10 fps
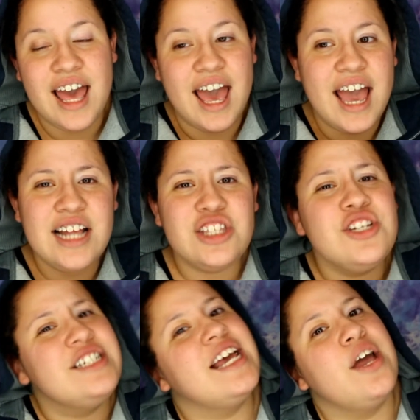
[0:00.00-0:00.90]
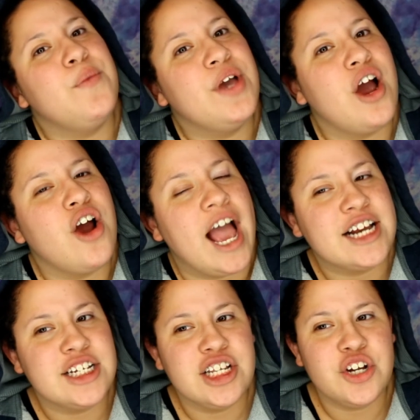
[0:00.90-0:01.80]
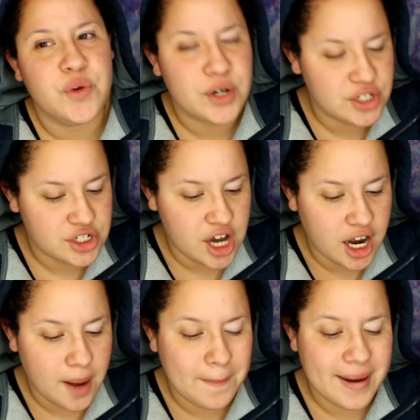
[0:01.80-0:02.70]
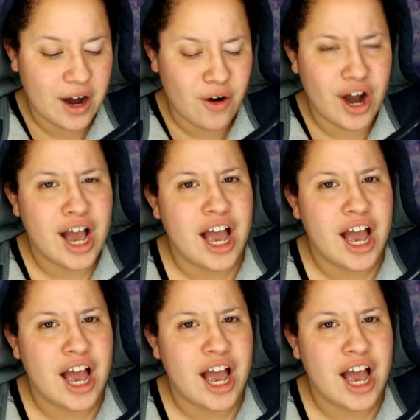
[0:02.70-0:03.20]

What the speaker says: And today we are actually going to talk about